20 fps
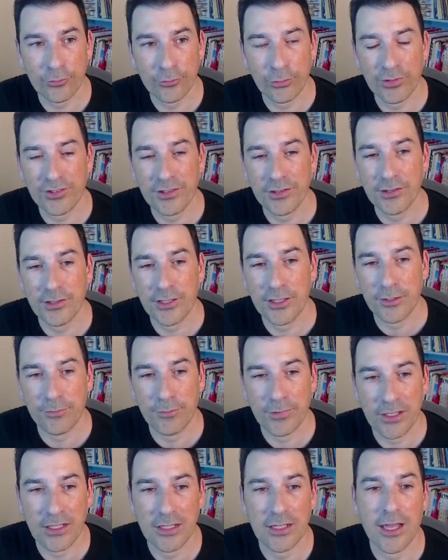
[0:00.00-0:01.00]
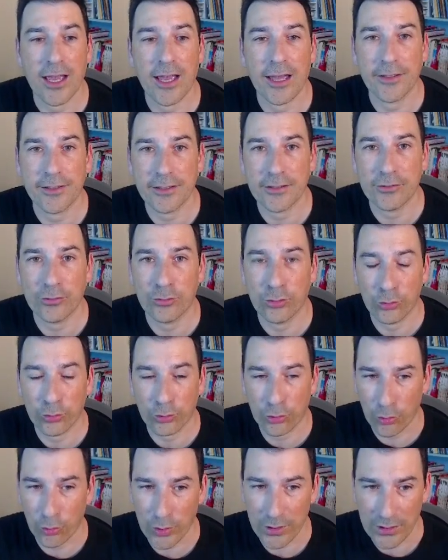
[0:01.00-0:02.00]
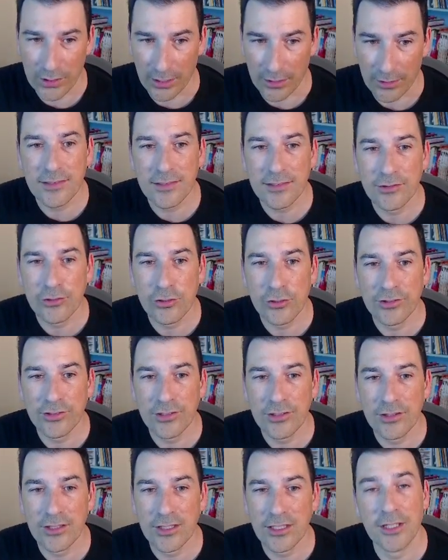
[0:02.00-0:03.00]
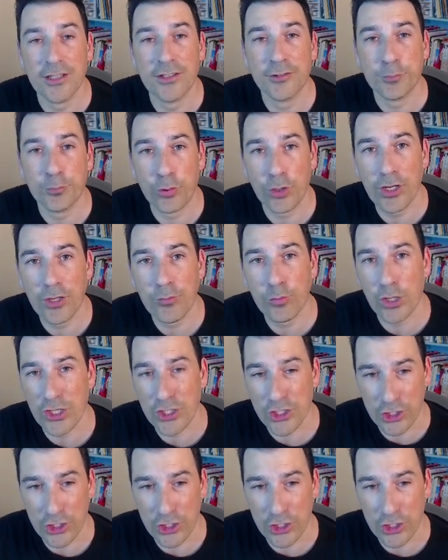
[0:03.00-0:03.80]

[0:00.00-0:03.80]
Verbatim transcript: recently been added to Krita. This is using the spray brush